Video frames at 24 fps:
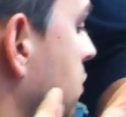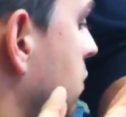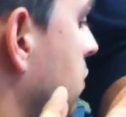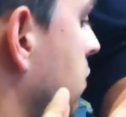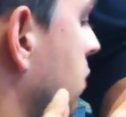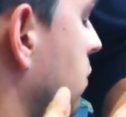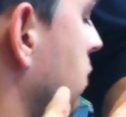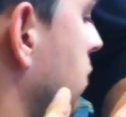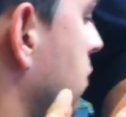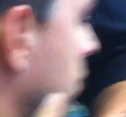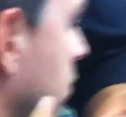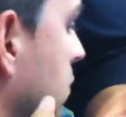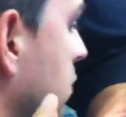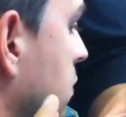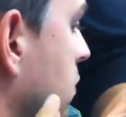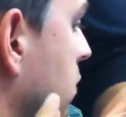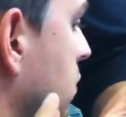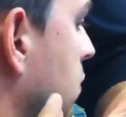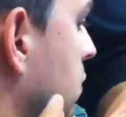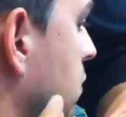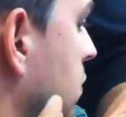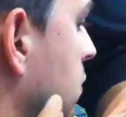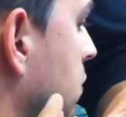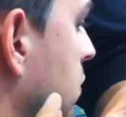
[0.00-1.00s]
like this,
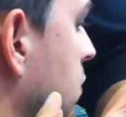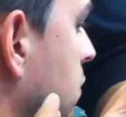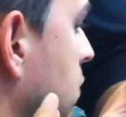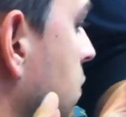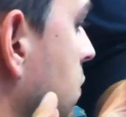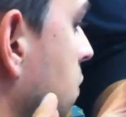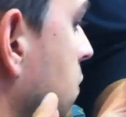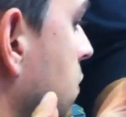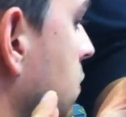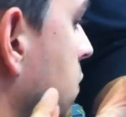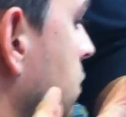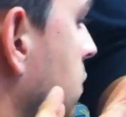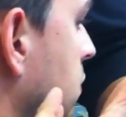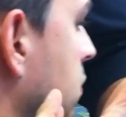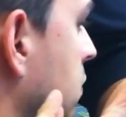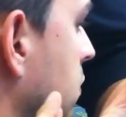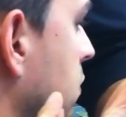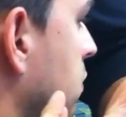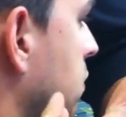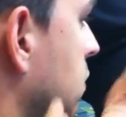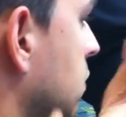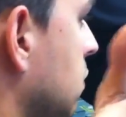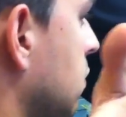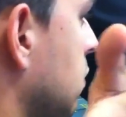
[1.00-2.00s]
most of this portion of the
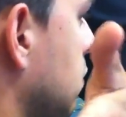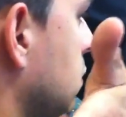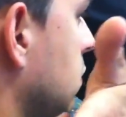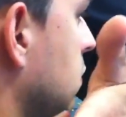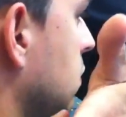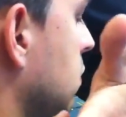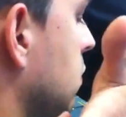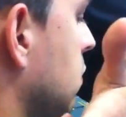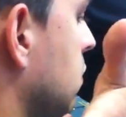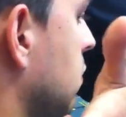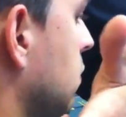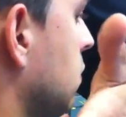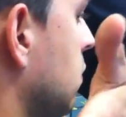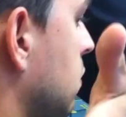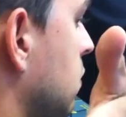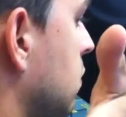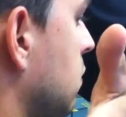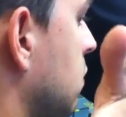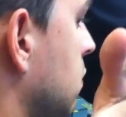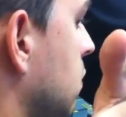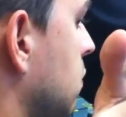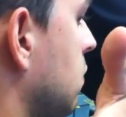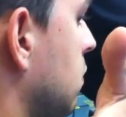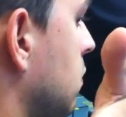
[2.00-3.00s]
digit. I'm not just on the
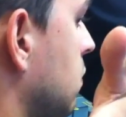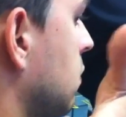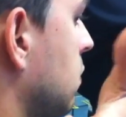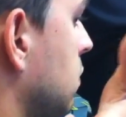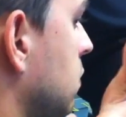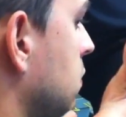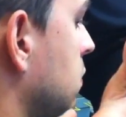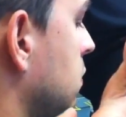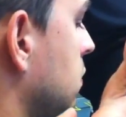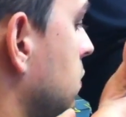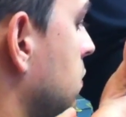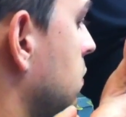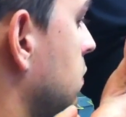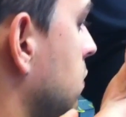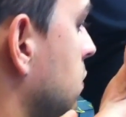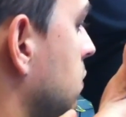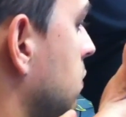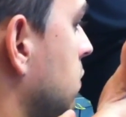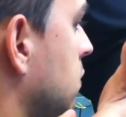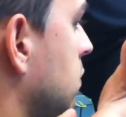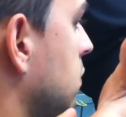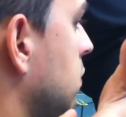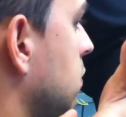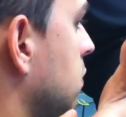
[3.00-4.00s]
tip of the finger, but it's
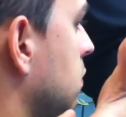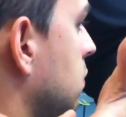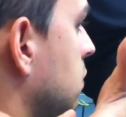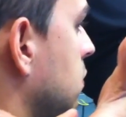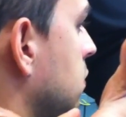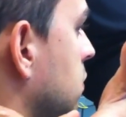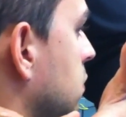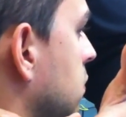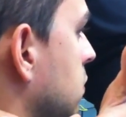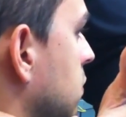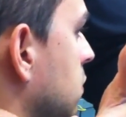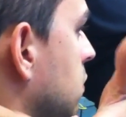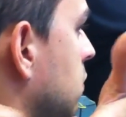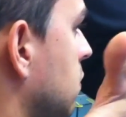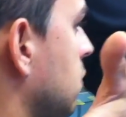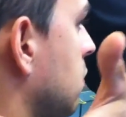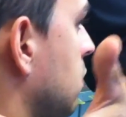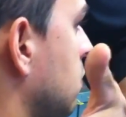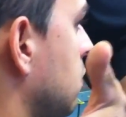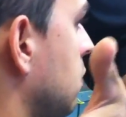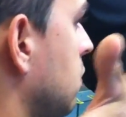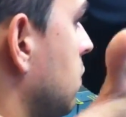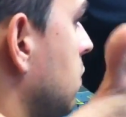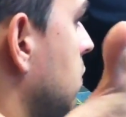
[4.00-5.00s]
wrapping this
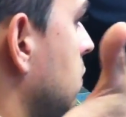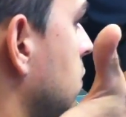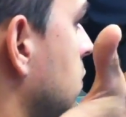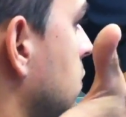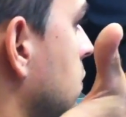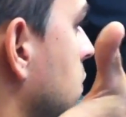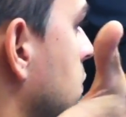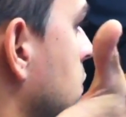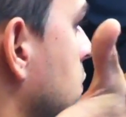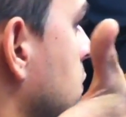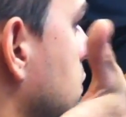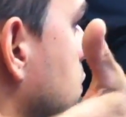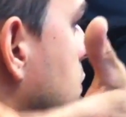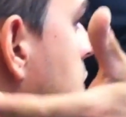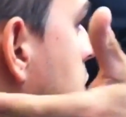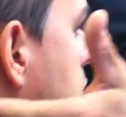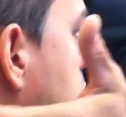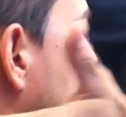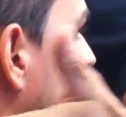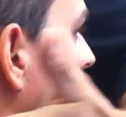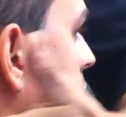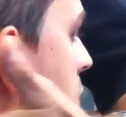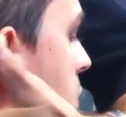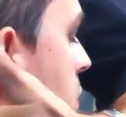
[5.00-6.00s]
finger around.
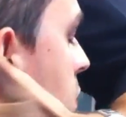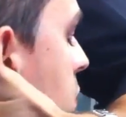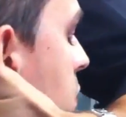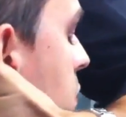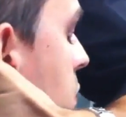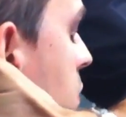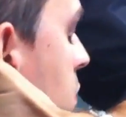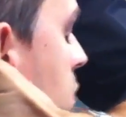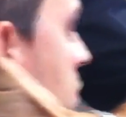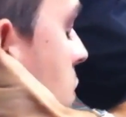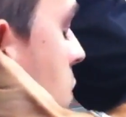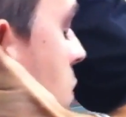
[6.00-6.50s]
Right?